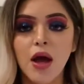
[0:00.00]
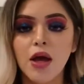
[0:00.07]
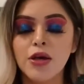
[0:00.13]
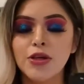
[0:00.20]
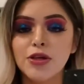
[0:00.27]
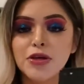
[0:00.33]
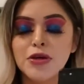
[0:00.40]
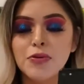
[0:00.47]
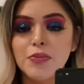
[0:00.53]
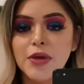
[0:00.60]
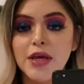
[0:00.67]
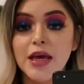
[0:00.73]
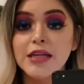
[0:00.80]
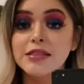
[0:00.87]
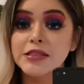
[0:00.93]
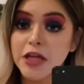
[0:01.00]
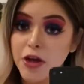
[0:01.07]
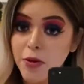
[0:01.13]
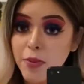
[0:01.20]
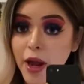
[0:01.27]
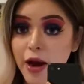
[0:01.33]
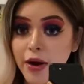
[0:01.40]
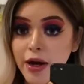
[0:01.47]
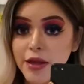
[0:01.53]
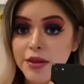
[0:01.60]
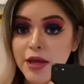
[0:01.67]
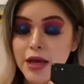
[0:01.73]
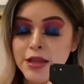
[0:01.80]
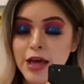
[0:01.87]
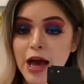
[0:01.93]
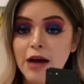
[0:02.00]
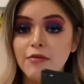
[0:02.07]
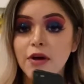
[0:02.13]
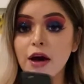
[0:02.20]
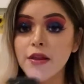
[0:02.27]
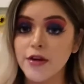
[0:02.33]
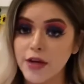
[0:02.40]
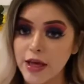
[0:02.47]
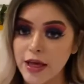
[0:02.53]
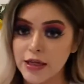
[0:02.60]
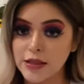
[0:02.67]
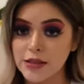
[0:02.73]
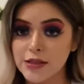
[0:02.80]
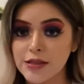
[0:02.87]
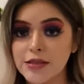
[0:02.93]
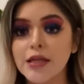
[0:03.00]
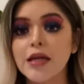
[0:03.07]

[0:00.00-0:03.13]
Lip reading: You could be a single parent and have other kids.